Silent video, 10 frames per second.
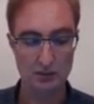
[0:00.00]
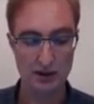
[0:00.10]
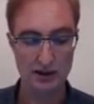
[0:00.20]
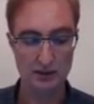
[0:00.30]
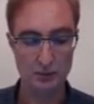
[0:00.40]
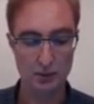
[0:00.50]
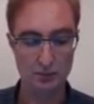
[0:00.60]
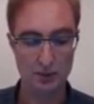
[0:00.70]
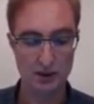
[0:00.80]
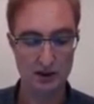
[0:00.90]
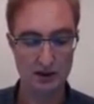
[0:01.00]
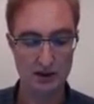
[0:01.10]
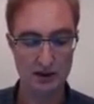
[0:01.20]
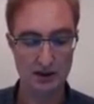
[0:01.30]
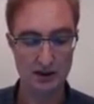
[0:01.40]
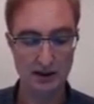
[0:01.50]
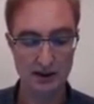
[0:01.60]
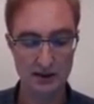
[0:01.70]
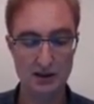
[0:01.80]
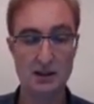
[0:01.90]
We're picking the
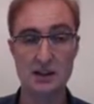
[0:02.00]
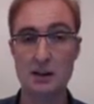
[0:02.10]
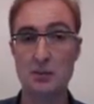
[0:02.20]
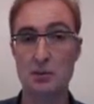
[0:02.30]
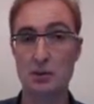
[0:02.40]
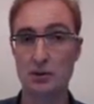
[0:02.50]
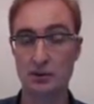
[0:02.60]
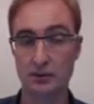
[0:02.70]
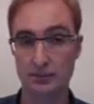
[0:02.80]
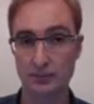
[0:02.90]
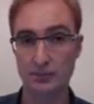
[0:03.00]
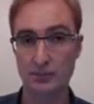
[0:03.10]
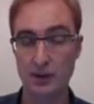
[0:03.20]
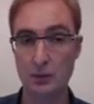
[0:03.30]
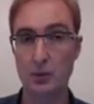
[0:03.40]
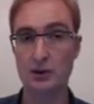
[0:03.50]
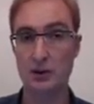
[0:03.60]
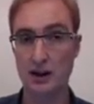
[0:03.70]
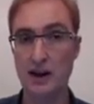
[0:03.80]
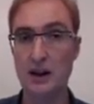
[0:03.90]
largest acceptable network
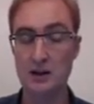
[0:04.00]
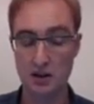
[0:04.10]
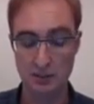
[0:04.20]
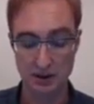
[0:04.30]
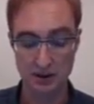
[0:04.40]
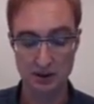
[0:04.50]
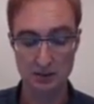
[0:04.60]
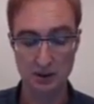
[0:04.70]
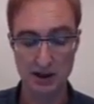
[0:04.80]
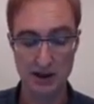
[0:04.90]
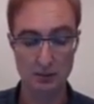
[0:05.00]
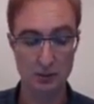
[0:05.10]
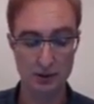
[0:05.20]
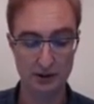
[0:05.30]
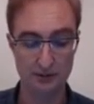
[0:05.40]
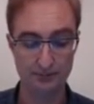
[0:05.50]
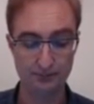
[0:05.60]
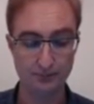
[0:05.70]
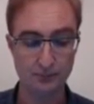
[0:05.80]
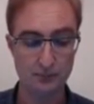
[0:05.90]
delay to pick this playout point.
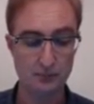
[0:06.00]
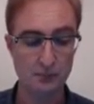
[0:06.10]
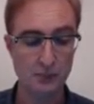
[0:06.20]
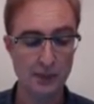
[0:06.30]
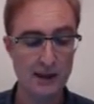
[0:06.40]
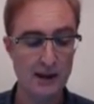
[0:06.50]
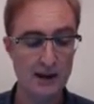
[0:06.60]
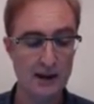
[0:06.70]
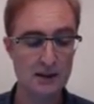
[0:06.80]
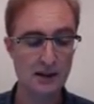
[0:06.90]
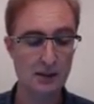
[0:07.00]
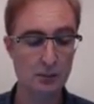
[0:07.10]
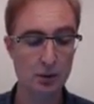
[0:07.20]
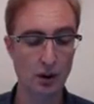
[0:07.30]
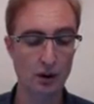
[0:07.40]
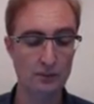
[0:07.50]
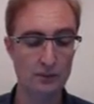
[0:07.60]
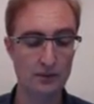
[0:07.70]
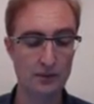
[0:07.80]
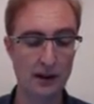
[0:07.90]
Here's a little more
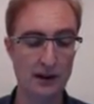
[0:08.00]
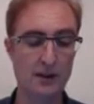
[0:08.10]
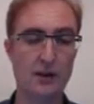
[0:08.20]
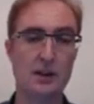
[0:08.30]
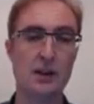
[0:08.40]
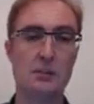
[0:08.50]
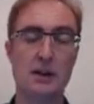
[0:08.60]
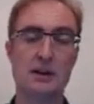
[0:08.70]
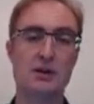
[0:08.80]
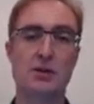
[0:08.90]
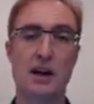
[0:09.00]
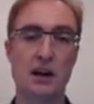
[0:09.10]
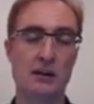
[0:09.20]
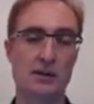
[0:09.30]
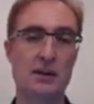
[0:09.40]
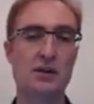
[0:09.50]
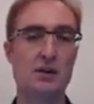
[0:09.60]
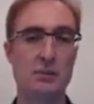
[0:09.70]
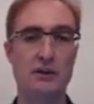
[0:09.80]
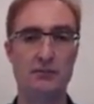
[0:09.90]
for how you can think about this trade-off, and this
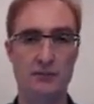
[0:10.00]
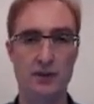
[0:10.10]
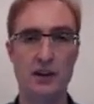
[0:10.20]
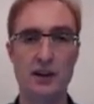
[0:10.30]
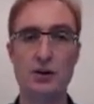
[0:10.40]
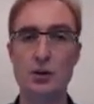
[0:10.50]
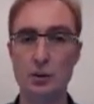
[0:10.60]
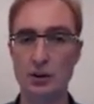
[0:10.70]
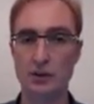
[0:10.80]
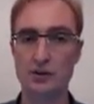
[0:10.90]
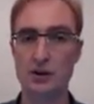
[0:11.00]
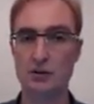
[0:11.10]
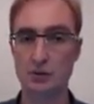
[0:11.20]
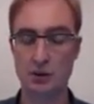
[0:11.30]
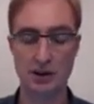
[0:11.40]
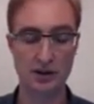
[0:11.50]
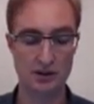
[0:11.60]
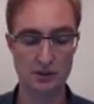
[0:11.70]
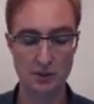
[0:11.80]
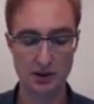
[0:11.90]
should be fairly intuitive just from looking at
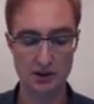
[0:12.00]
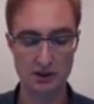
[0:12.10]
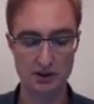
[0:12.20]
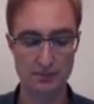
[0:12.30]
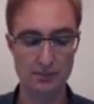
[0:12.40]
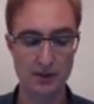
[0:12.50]
those pictures.